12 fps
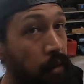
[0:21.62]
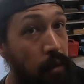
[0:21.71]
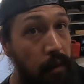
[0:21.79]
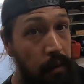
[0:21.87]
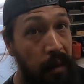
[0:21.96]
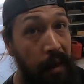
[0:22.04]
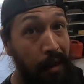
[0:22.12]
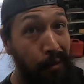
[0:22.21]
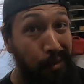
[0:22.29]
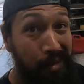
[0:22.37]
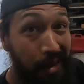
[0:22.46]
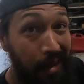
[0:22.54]
here
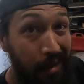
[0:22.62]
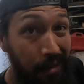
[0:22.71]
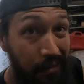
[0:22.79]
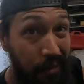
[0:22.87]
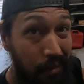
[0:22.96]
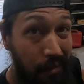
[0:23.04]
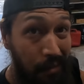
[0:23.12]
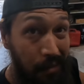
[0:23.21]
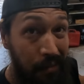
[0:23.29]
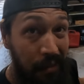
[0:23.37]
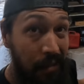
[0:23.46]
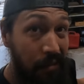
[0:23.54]
outside of all
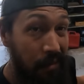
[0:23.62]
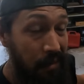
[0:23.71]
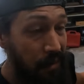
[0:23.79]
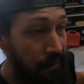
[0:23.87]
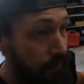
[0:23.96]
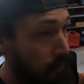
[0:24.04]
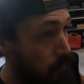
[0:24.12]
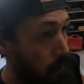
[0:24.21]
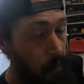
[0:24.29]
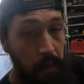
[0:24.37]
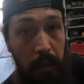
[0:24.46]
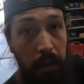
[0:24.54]
of the other stuff,
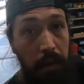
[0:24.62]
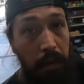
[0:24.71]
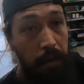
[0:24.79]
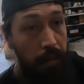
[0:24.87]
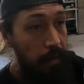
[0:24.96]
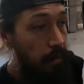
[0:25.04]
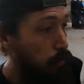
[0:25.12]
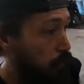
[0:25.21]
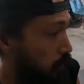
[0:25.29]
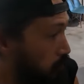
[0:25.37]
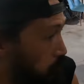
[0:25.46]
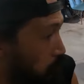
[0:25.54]

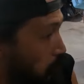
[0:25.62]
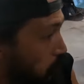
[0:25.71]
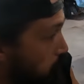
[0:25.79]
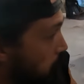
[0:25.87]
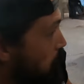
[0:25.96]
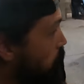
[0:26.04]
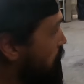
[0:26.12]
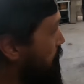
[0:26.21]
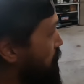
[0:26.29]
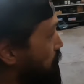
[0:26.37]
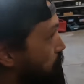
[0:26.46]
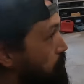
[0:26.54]
working on the truck, working on
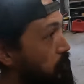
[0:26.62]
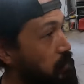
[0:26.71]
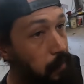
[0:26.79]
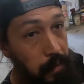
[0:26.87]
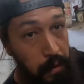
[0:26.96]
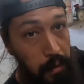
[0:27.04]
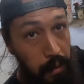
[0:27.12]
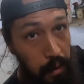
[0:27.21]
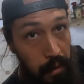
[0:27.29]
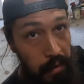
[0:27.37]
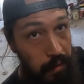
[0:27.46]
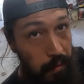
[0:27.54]
whatever else, but
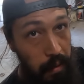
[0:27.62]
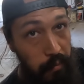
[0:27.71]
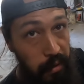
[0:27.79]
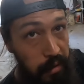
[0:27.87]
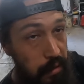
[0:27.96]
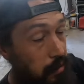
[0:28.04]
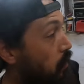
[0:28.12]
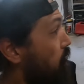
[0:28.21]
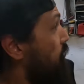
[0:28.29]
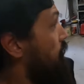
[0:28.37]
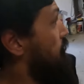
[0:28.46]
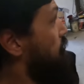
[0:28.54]
scrambling to try
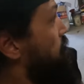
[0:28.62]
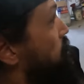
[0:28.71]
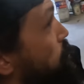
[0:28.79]
and get this